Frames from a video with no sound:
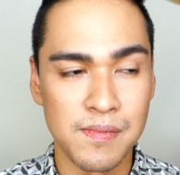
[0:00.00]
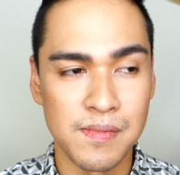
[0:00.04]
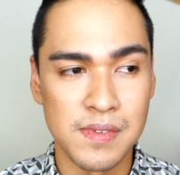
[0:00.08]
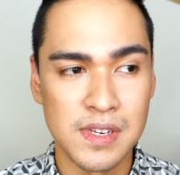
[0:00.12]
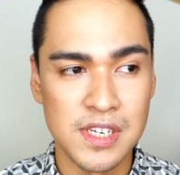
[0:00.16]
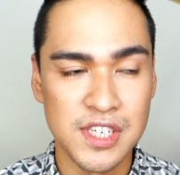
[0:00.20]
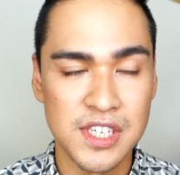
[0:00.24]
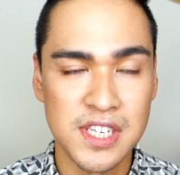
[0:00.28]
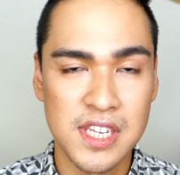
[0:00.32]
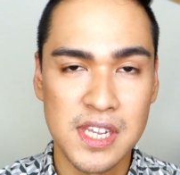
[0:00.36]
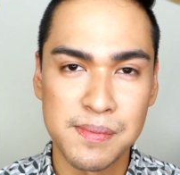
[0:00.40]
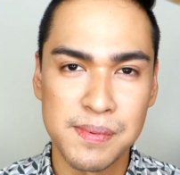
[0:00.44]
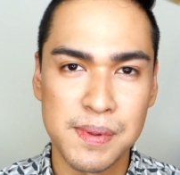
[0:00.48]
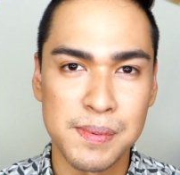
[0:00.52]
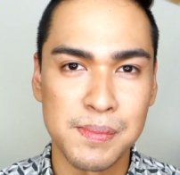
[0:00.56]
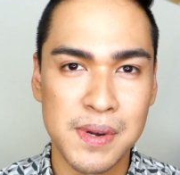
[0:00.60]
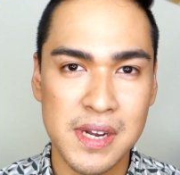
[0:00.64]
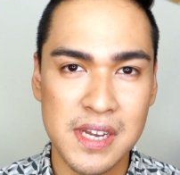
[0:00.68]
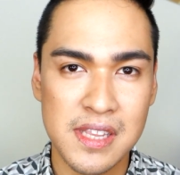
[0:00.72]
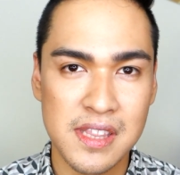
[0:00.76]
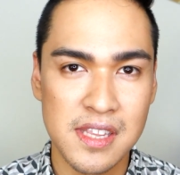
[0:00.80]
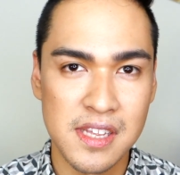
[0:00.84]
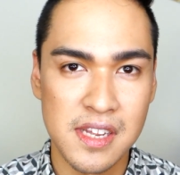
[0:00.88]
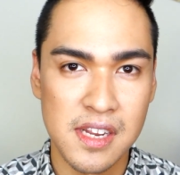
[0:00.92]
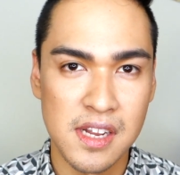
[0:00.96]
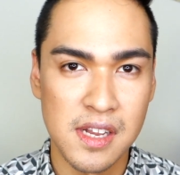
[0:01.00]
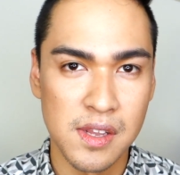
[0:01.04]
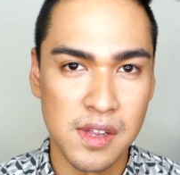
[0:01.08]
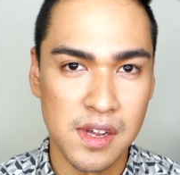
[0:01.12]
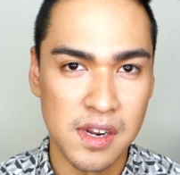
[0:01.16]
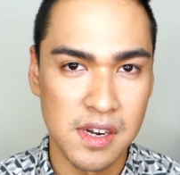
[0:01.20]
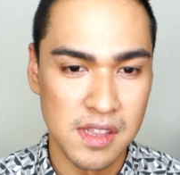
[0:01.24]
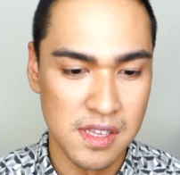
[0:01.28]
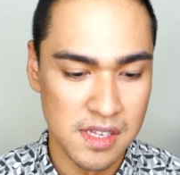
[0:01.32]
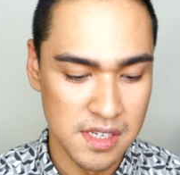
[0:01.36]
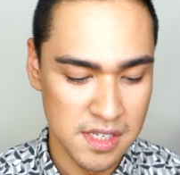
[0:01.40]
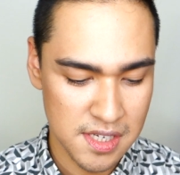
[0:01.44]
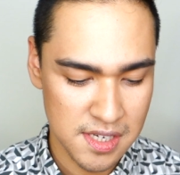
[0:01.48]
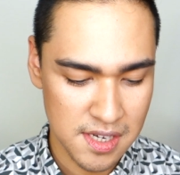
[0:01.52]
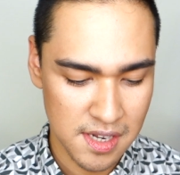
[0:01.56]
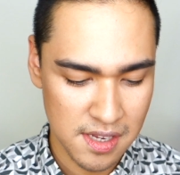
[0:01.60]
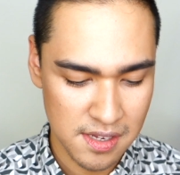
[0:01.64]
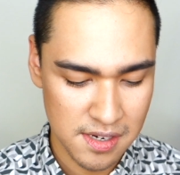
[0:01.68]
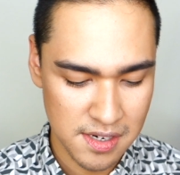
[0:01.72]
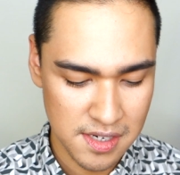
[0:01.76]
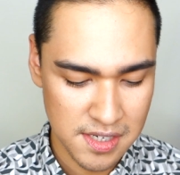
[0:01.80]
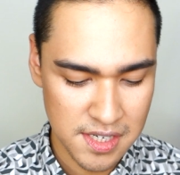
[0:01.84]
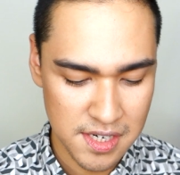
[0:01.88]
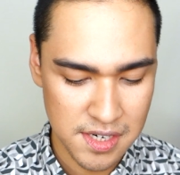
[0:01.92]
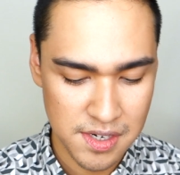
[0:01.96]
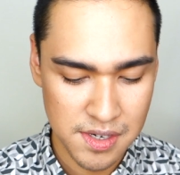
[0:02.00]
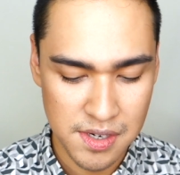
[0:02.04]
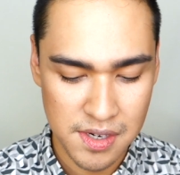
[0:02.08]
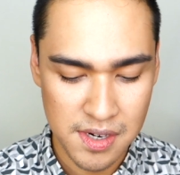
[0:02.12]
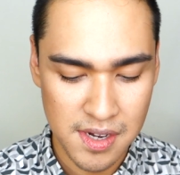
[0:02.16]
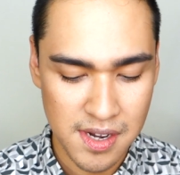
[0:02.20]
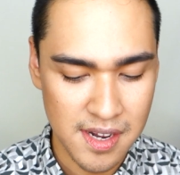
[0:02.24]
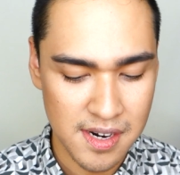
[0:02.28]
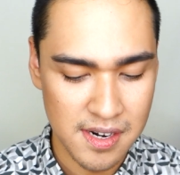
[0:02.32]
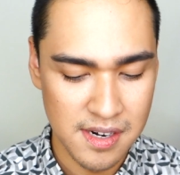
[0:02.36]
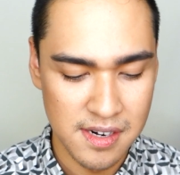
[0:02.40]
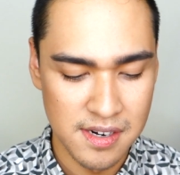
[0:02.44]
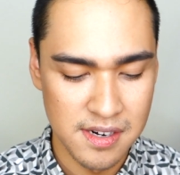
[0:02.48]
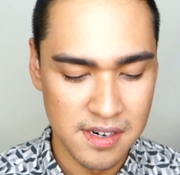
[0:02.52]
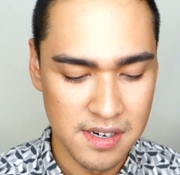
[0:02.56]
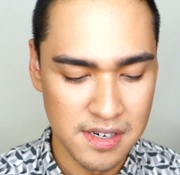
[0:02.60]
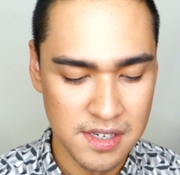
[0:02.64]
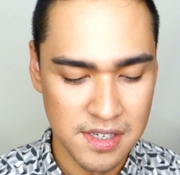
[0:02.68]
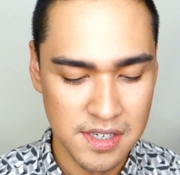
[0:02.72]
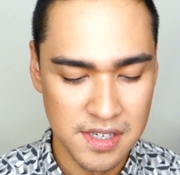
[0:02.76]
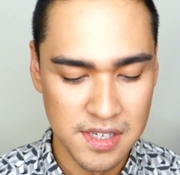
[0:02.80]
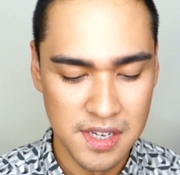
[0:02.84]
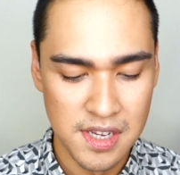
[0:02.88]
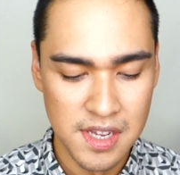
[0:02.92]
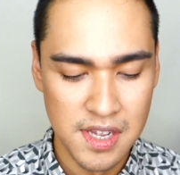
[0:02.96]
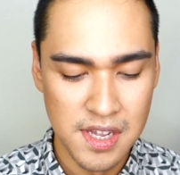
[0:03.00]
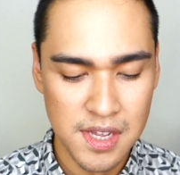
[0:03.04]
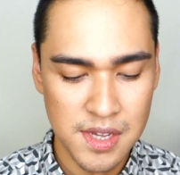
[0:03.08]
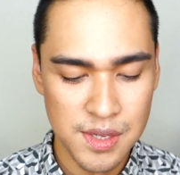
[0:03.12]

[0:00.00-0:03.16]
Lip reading: Just keep in mind that a lot of these colors are not Nars.